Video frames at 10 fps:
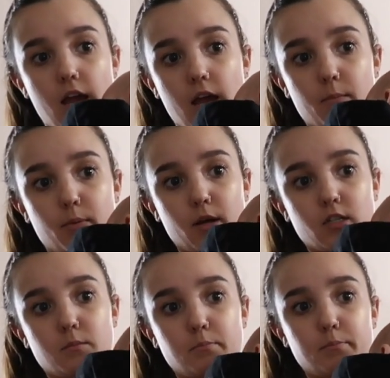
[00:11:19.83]
and
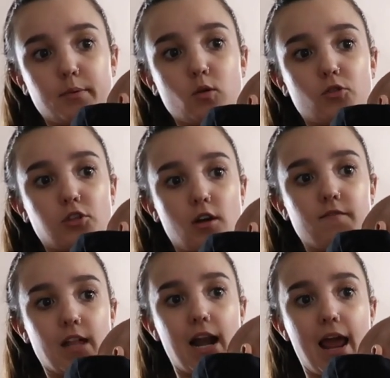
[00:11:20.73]
put both
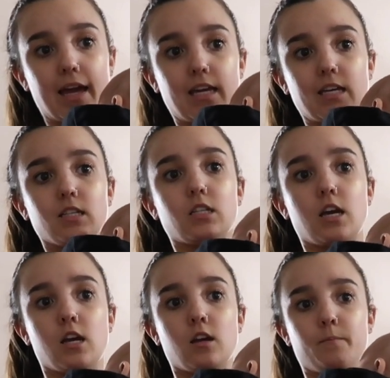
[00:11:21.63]
of the leggies
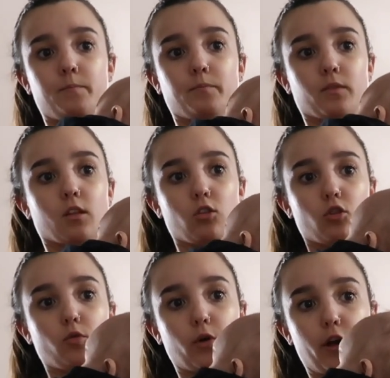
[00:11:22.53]

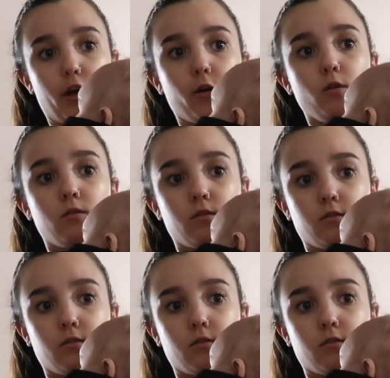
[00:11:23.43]
through.